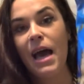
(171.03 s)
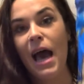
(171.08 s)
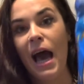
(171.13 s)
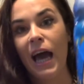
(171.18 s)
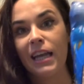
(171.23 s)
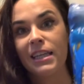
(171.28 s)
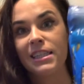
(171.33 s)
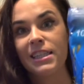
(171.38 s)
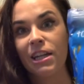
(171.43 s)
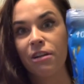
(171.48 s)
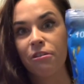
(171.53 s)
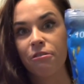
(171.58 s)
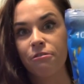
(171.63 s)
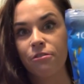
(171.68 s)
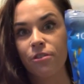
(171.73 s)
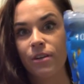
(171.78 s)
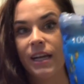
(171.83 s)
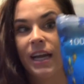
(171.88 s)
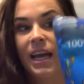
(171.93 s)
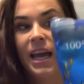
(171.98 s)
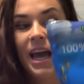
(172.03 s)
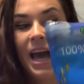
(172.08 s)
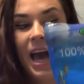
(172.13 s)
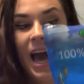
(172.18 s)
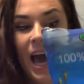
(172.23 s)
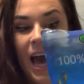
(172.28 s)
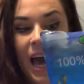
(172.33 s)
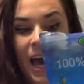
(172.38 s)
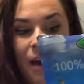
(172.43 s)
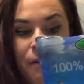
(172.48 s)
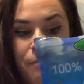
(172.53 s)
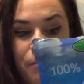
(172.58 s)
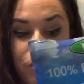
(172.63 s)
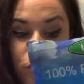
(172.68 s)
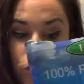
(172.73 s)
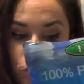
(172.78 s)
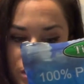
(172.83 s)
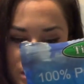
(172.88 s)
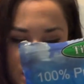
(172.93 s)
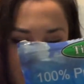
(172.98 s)
and it's gluten-free, of
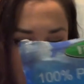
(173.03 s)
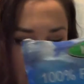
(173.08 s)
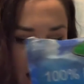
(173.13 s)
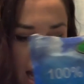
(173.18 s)
course.